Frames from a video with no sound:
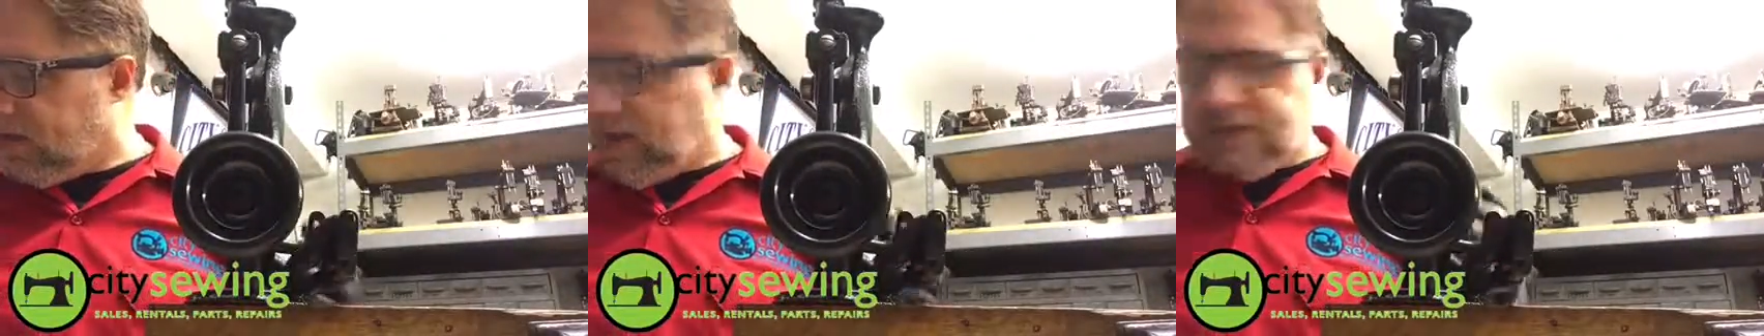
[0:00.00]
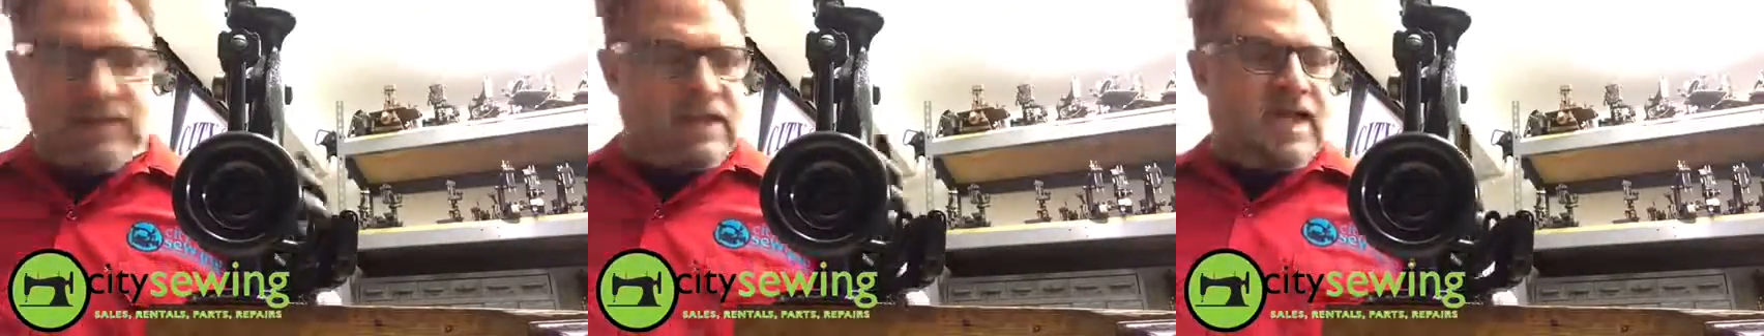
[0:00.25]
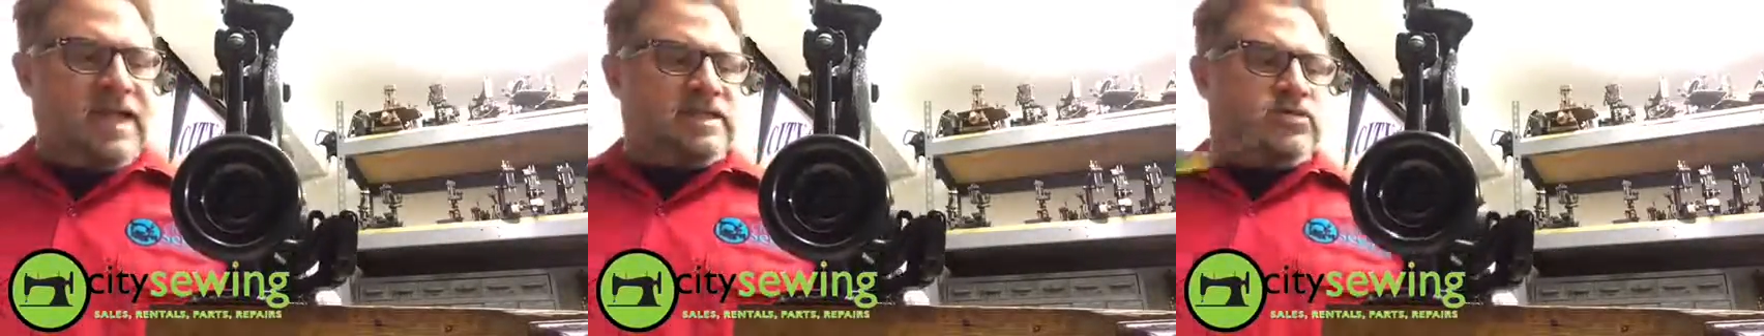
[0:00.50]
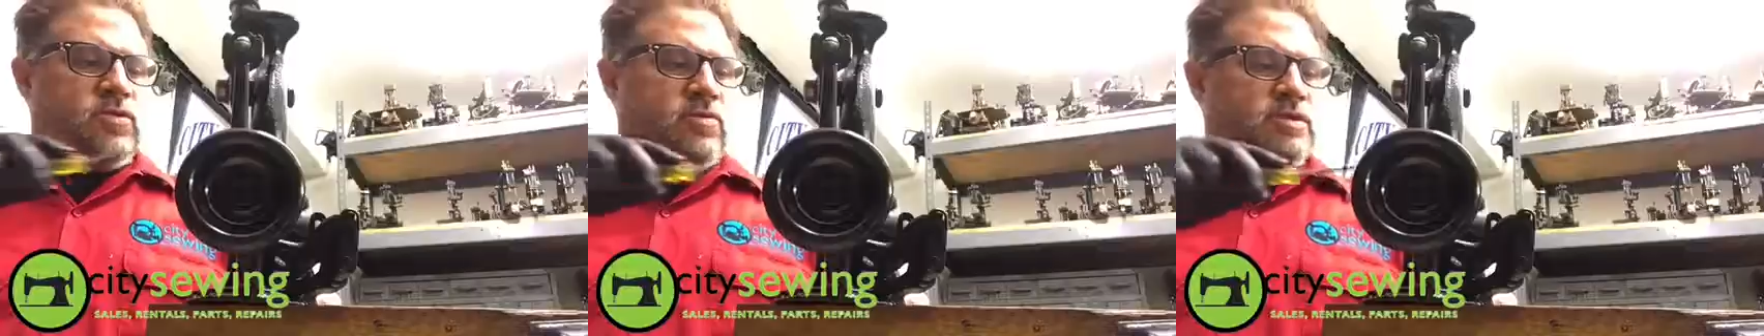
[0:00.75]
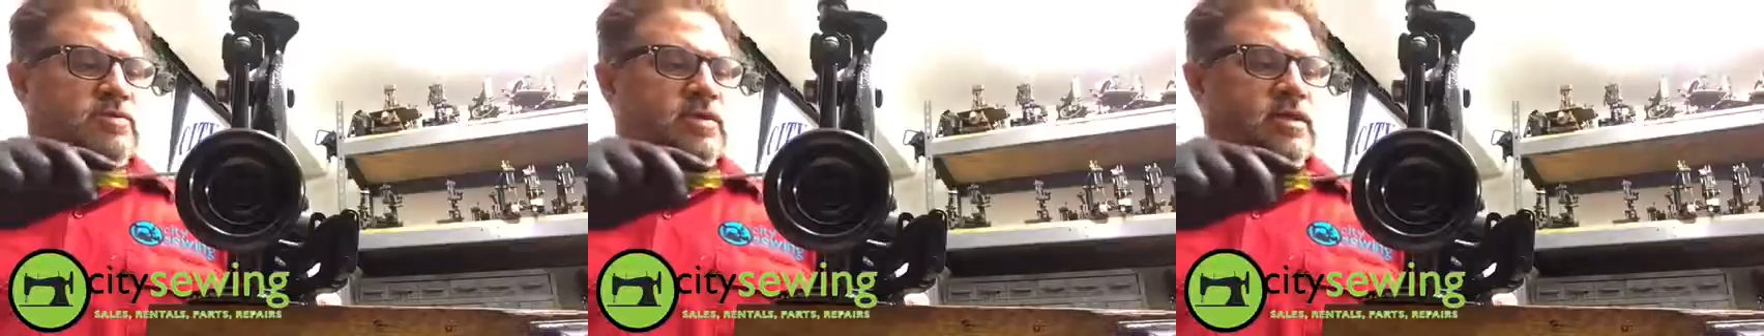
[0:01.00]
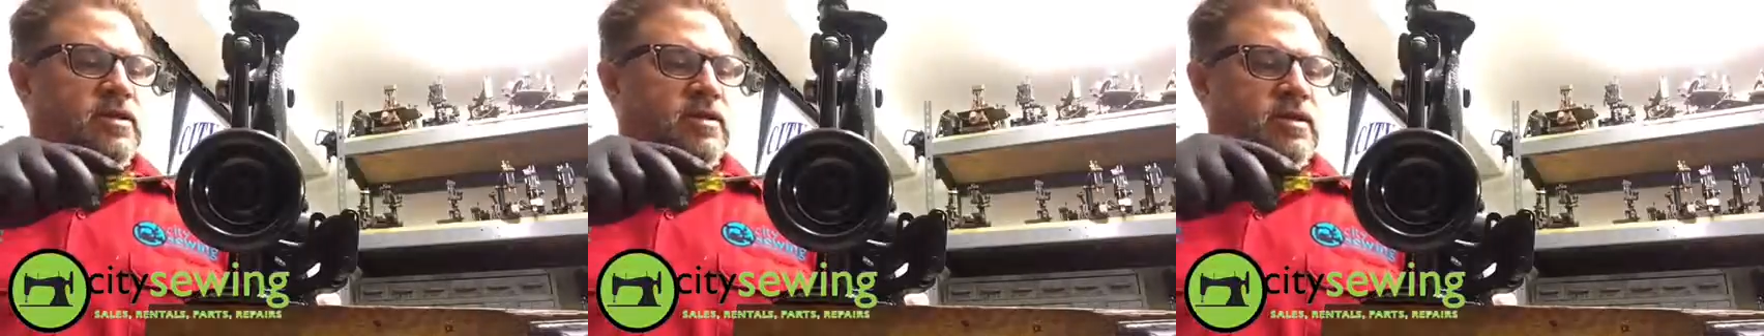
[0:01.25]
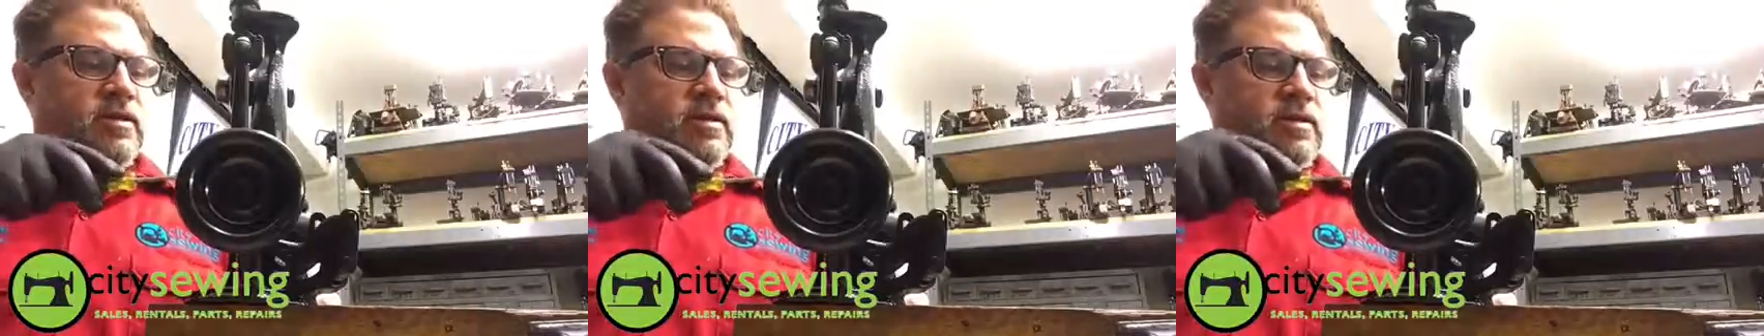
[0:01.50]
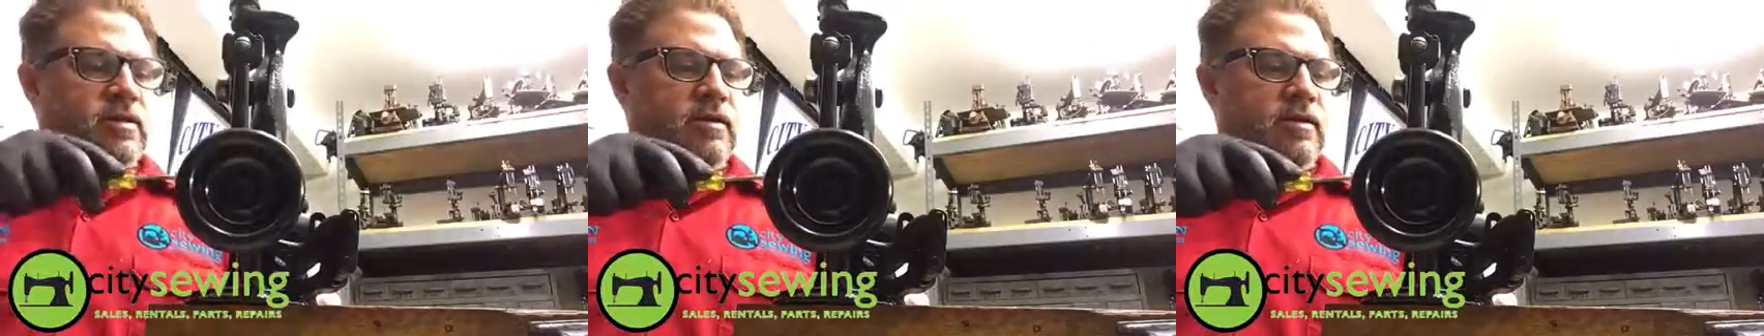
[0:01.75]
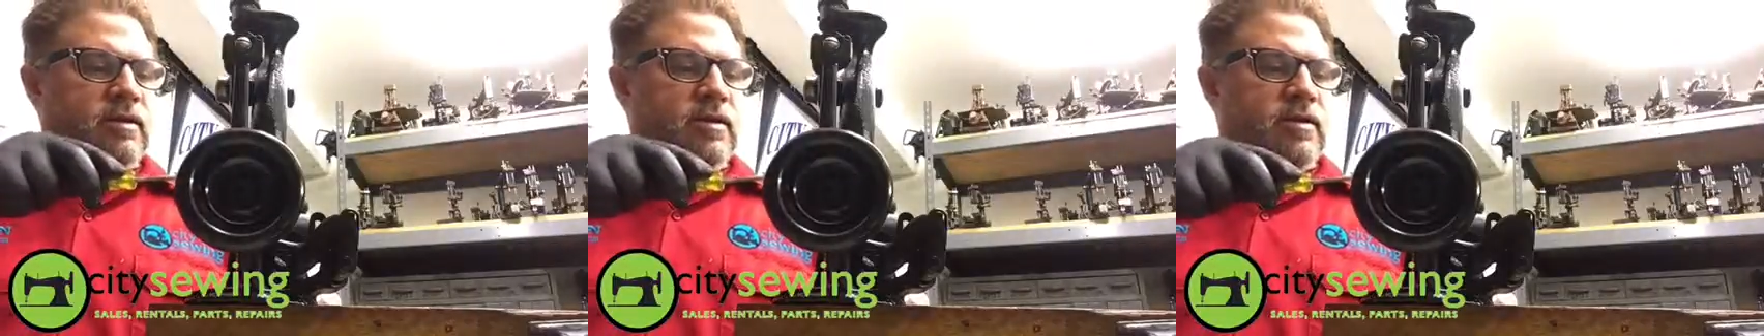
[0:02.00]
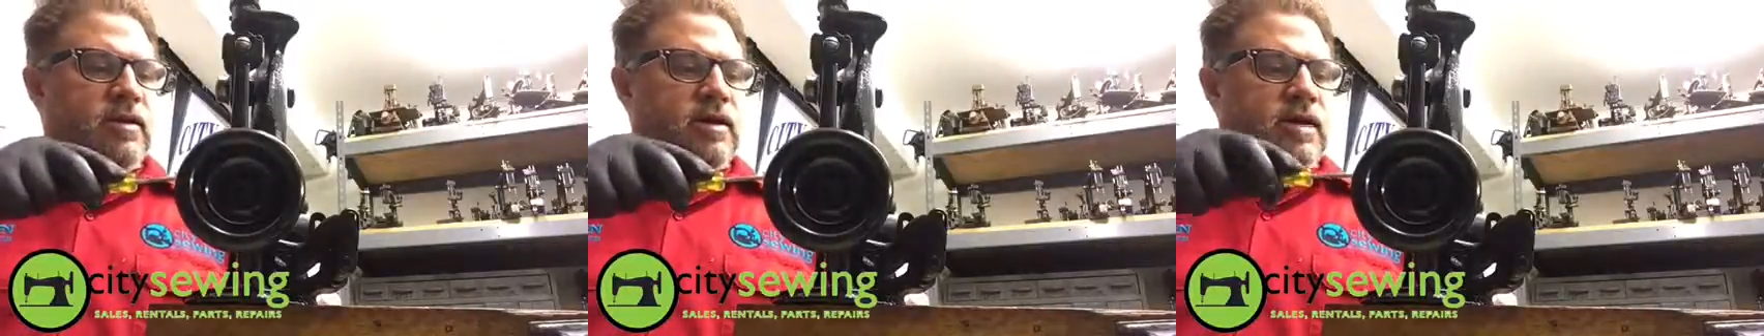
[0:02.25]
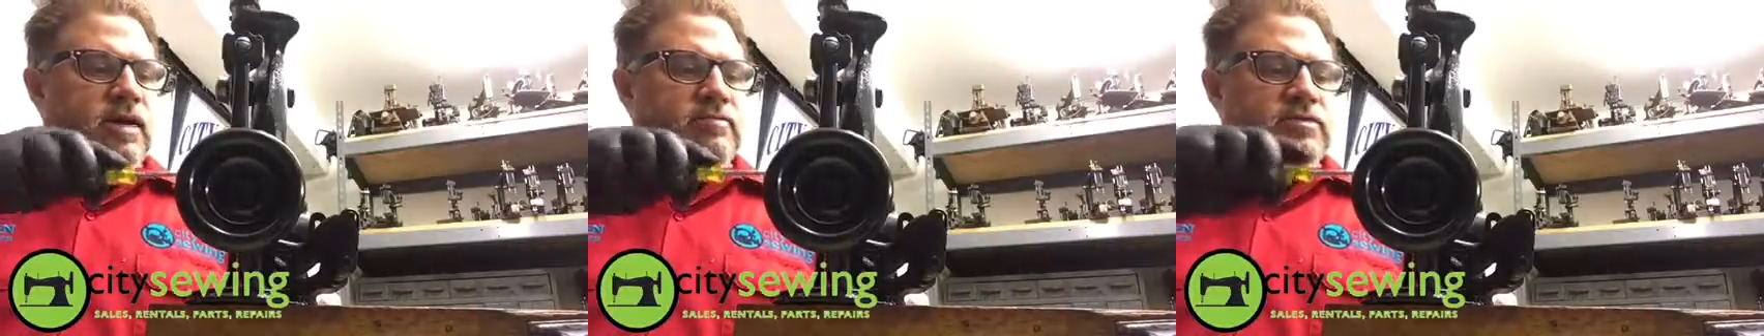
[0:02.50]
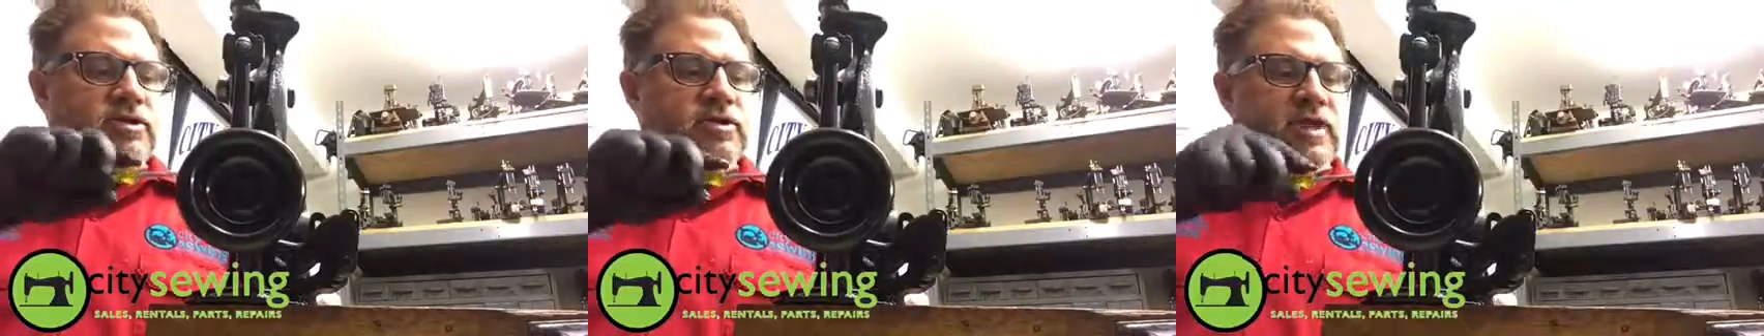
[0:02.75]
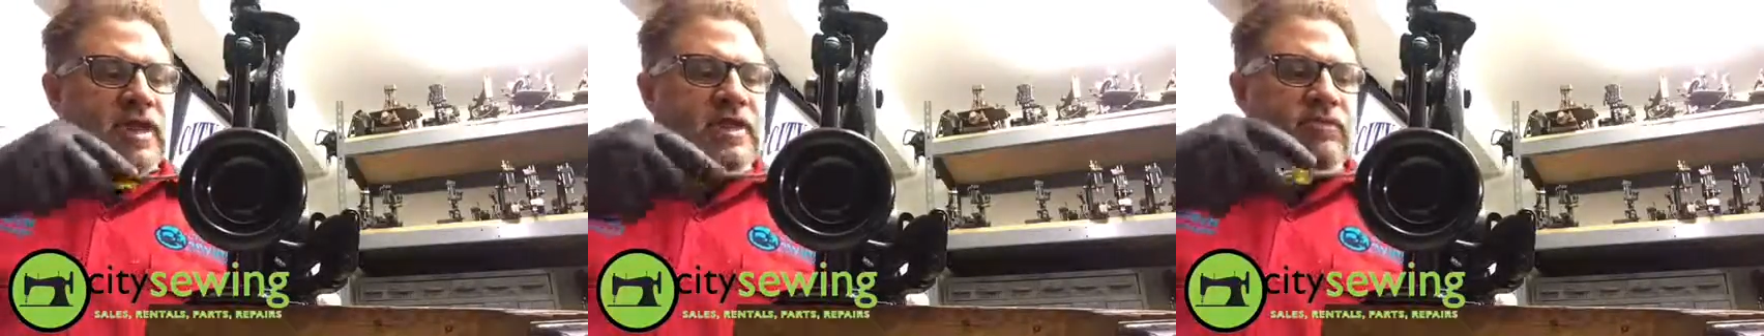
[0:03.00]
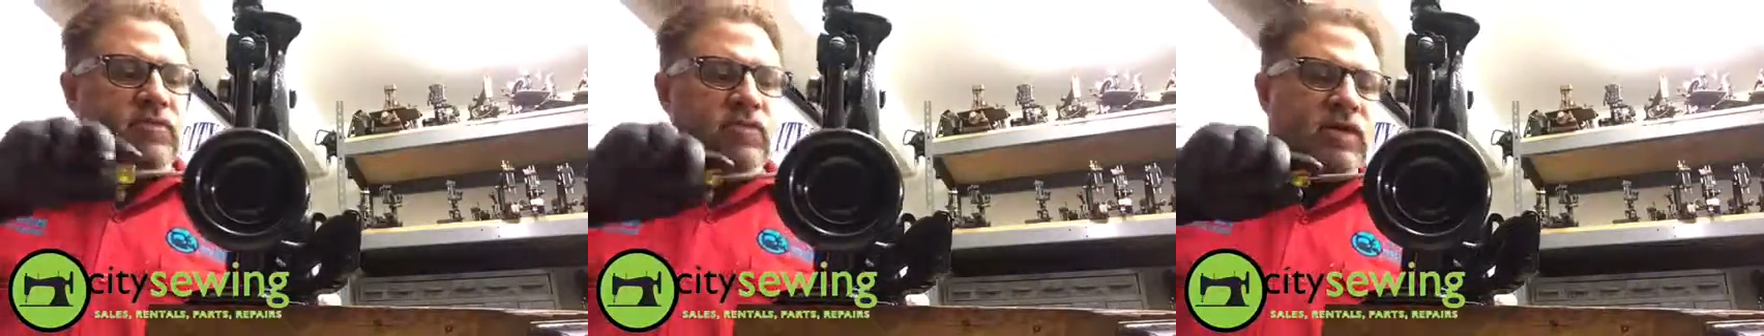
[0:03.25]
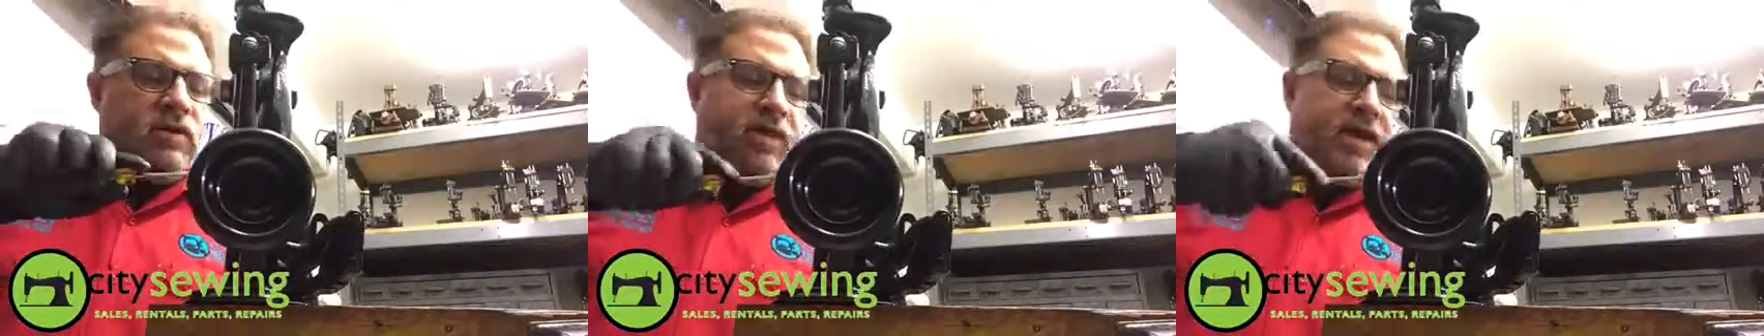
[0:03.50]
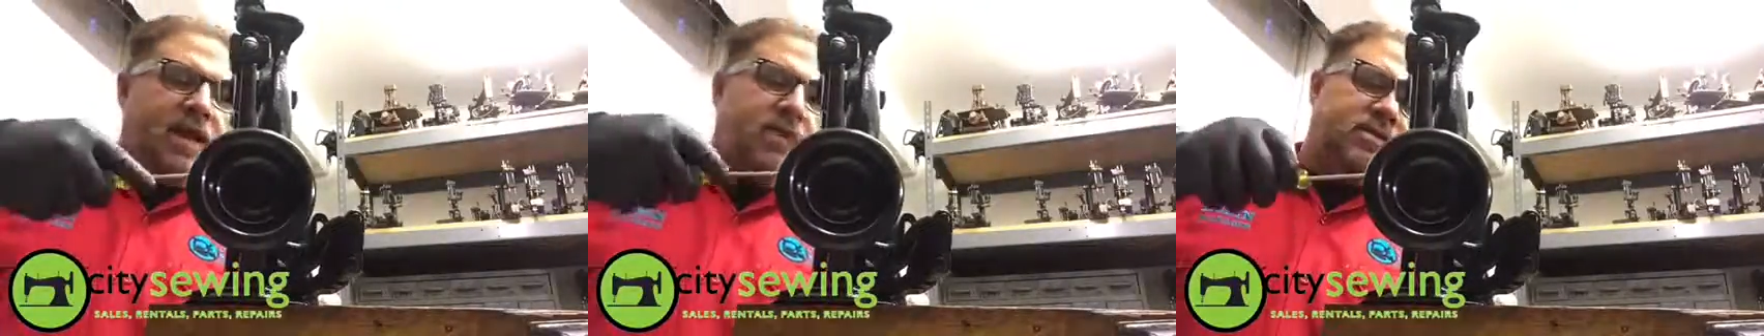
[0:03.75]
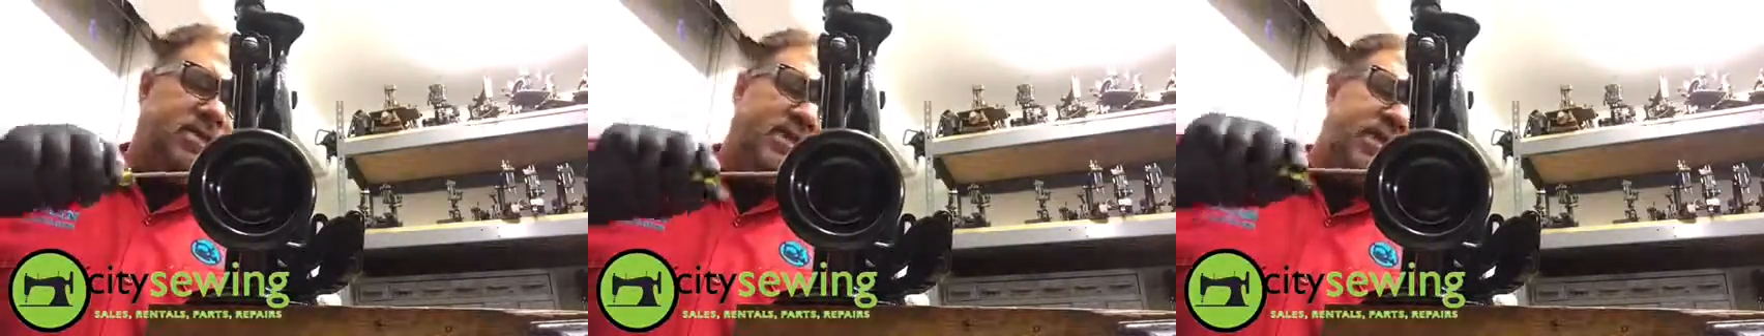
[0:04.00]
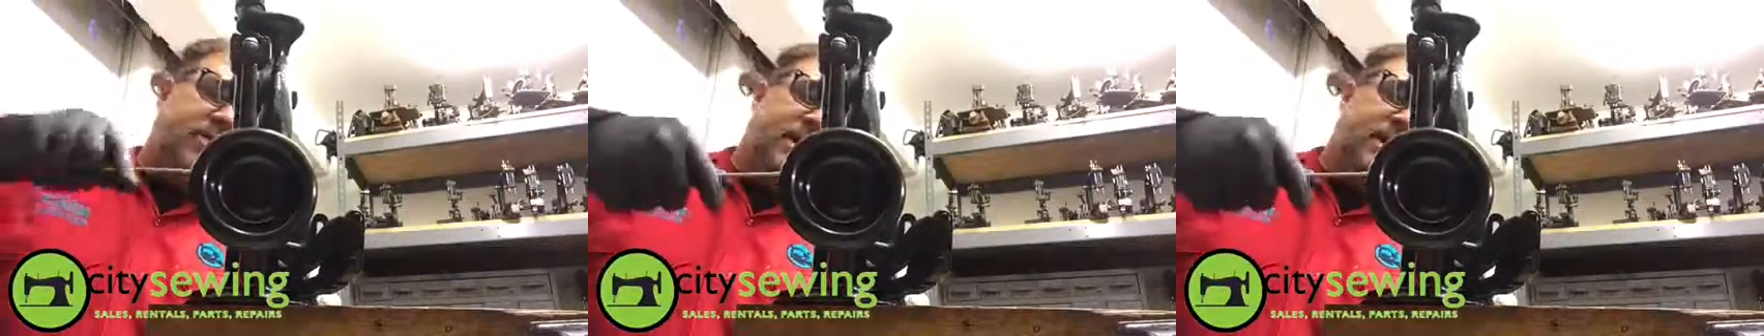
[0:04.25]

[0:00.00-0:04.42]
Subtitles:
It has to always be done just like I'm doing it right now, the step